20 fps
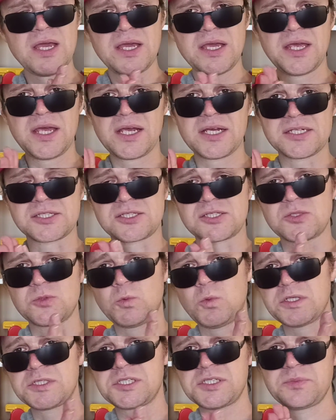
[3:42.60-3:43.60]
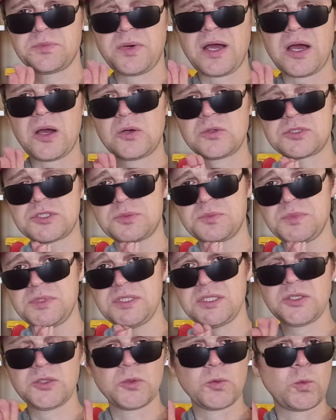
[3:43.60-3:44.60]
Yes, what about
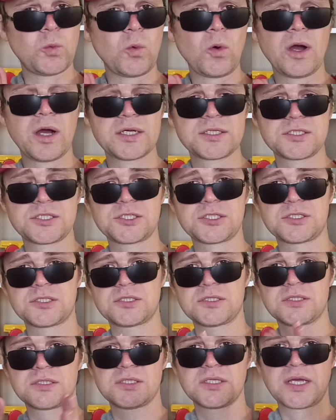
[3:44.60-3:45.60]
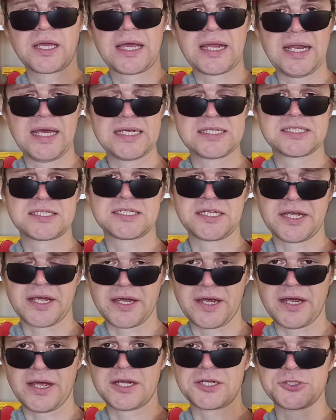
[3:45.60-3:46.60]
me? What classic
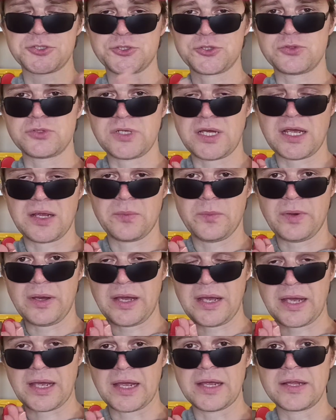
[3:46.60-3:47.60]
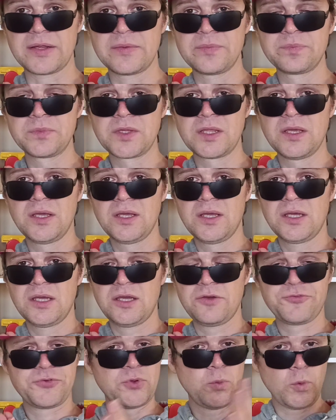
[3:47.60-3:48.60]
car should I buy?
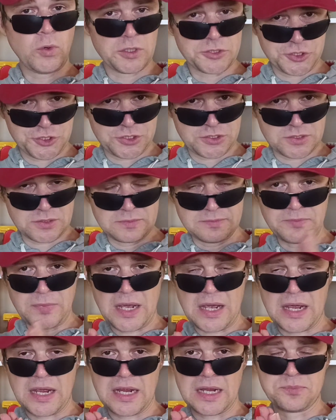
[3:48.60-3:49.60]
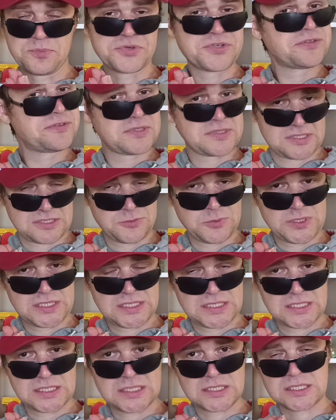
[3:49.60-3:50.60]
If you watched my previous
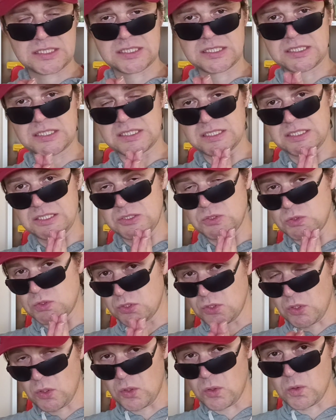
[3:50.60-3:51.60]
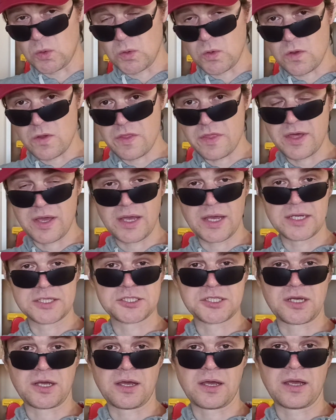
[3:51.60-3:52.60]
videos, you know
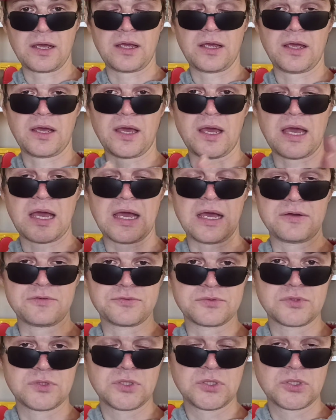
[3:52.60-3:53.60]
that I have